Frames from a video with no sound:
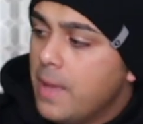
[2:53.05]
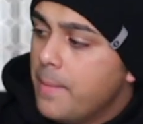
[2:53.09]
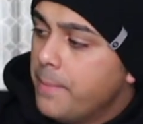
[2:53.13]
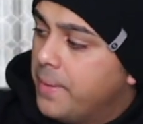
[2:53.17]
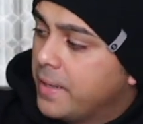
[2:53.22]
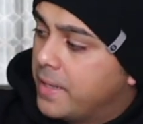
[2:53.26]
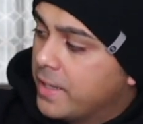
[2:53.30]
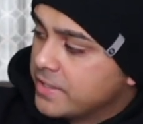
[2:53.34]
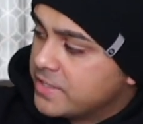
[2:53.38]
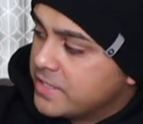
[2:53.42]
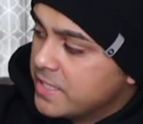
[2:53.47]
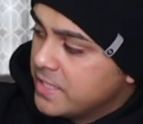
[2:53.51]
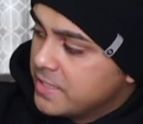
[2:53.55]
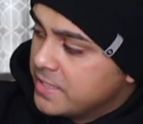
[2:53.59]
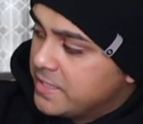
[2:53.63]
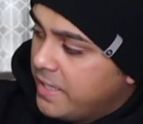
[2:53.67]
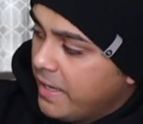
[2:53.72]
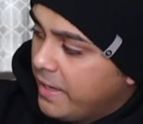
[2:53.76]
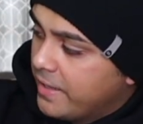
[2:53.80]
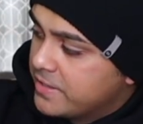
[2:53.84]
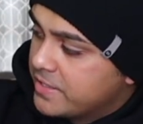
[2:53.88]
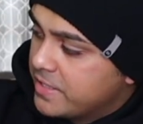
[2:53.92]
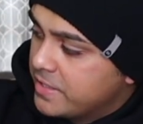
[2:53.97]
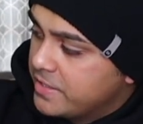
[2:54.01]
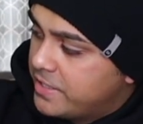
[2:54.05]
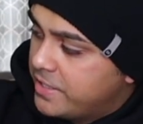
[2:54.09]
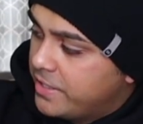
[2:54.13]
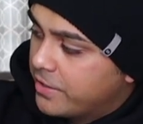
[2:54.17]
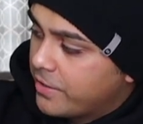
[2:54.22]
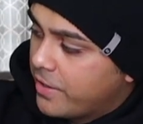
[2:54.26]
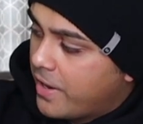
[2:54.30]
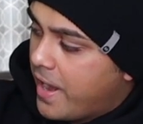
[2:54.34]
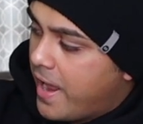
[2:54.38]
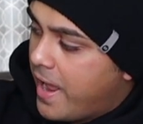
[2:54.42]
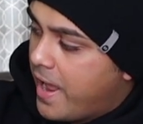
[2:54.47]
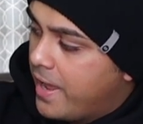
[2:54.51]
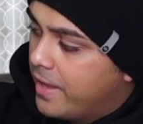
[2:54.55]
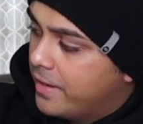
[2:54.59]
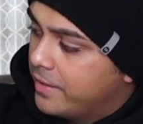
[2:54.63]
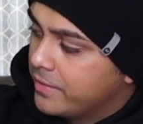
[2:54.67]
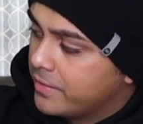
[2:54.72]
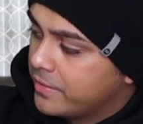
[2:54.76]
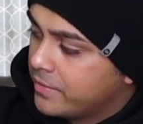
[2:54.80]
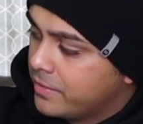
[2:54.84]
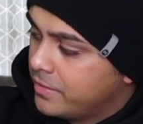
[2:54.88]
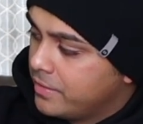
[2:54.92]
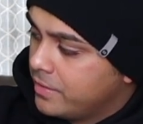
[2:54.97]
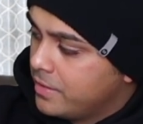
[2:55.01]
because it digs into your
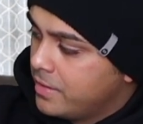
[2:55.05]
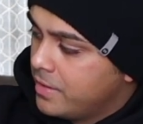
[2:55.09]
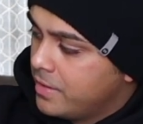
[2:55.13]
hand